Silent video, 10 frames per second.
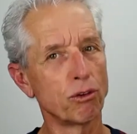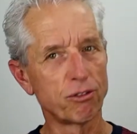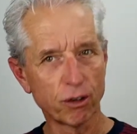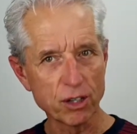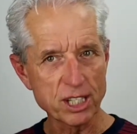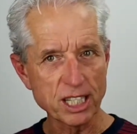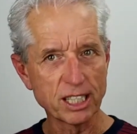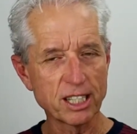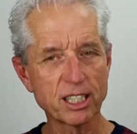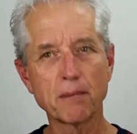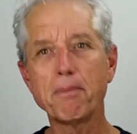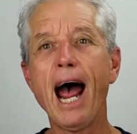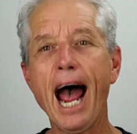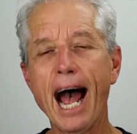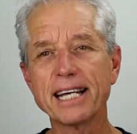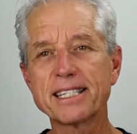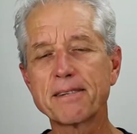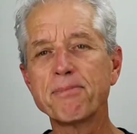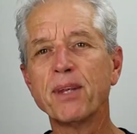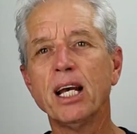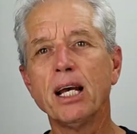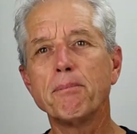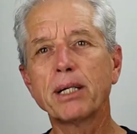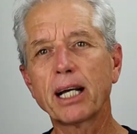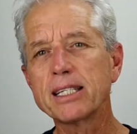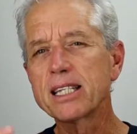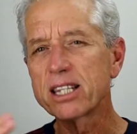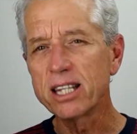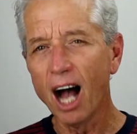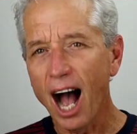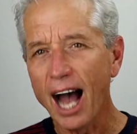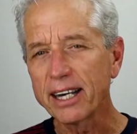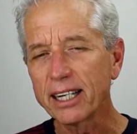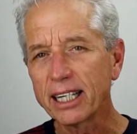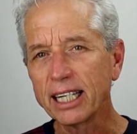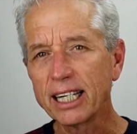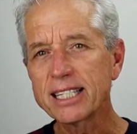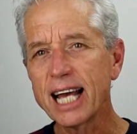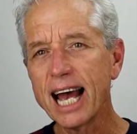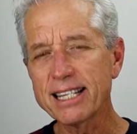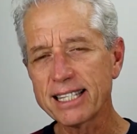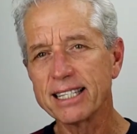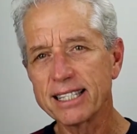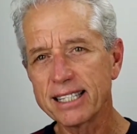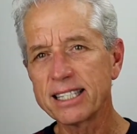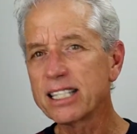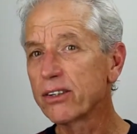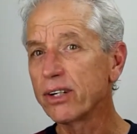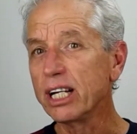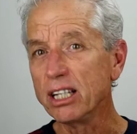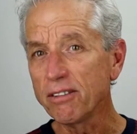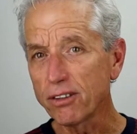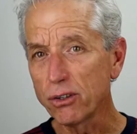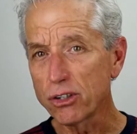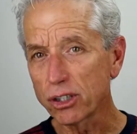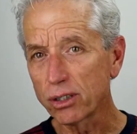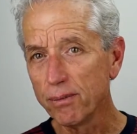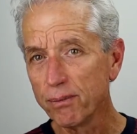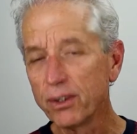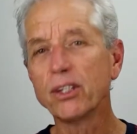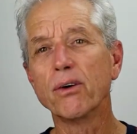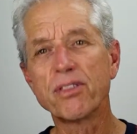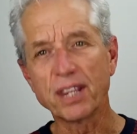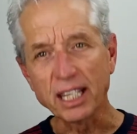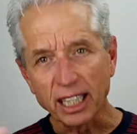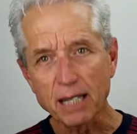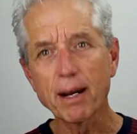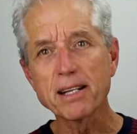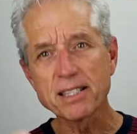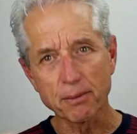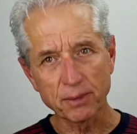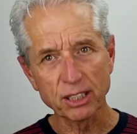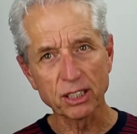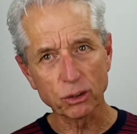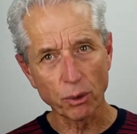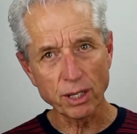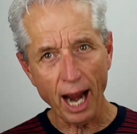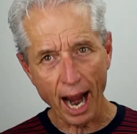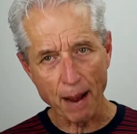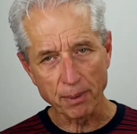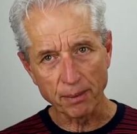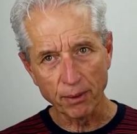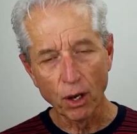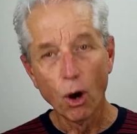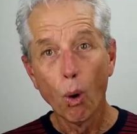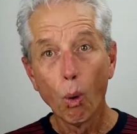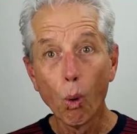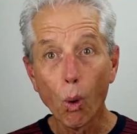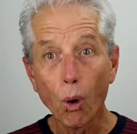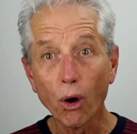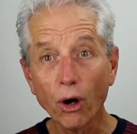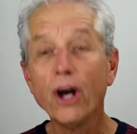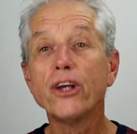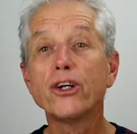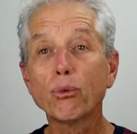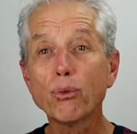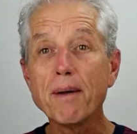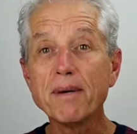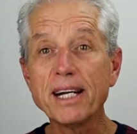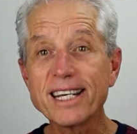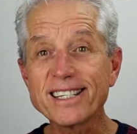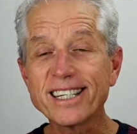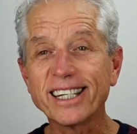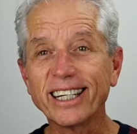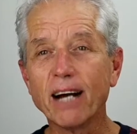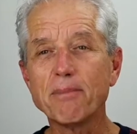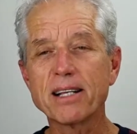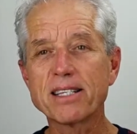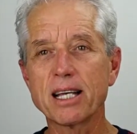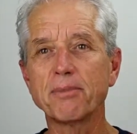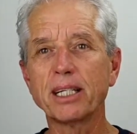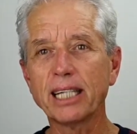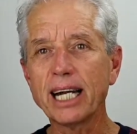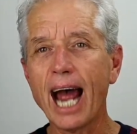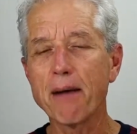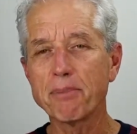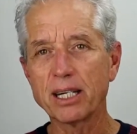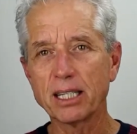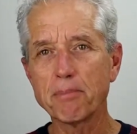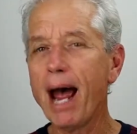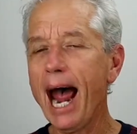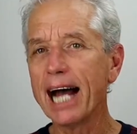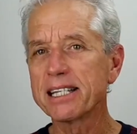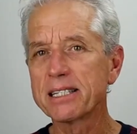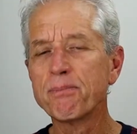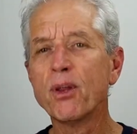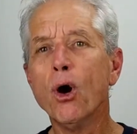reversing into the past, because thought in its essence is either in the future, you're thinking about something that's going to happen, or you're reminiscing about something that happened in the past,